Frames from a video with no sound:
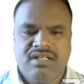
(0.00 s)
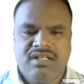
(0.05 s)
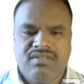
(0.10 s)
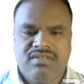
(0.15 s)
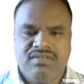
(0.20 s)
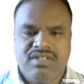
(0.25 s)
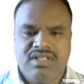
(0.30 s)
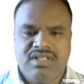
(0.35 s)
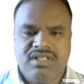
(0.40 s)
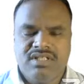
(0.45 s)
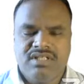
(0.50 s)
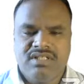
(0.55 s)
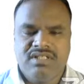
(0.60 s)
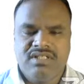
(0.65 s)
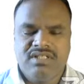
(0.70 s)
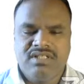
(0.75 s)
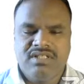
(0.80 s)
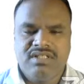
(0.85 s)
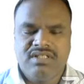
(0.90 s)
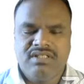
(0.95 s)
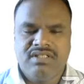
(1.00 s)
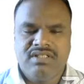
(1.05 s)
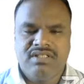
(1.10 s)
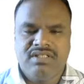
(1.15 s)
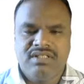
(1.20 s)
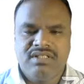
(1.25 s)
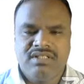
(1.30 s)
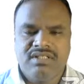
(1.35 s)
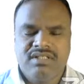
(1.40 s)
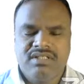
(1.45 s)

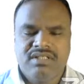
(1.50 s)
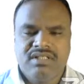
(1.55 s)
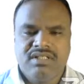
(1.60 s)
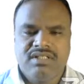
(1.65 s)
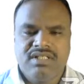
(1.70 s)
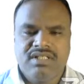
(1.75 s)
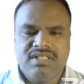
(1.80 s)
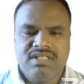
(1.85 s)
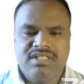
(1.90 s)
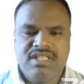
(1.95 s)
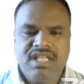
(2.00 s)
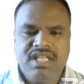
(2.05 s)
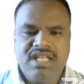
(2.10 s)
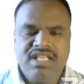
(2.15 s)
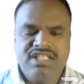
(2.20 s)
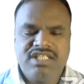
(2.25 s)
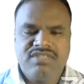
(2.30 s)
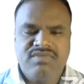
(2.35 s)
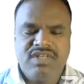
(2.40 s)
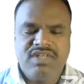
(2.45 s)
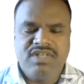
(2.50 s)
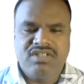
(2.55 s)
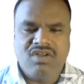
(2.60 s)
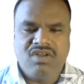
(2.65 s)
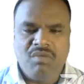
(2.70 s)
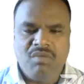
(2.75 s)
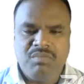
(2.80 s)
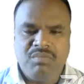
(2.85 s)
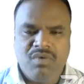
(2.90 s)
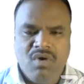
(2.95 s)
the seedlings will
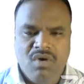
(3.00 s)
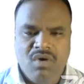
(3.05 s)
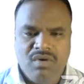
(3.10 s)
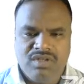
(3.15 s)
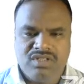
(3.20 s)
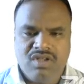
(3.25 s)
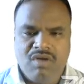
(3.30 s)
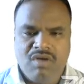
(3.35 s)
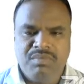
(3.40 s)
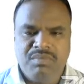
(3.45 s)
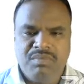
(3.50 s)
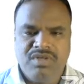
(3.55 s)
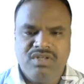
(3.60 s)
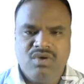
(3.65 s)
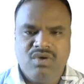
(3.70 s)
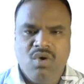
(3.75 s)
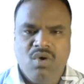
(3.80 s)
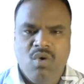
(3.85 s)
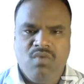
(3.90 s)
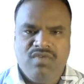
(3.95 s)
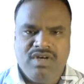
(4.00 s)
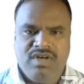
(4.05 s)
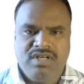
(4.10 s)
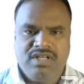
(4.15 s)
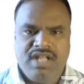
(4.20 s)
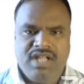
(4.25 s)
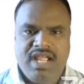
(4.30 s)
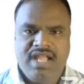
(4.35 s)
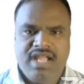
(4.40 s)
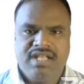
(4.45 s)
toppled
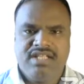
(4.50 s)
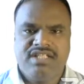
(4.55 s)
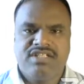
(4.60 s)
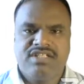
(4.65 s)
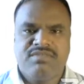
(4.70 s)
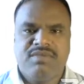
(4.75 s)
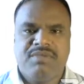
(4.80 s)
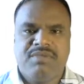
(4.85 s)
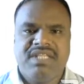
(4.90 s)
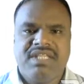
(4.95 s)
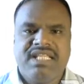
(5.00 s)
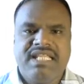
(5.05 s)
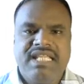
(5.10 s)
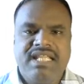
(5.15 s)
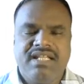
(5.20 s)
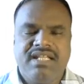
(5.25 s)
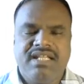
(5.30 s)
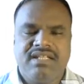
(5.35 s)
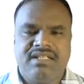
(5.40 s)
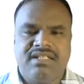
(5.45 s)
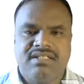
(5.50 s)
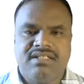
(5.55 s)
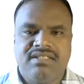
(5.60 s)
over and it may be killed.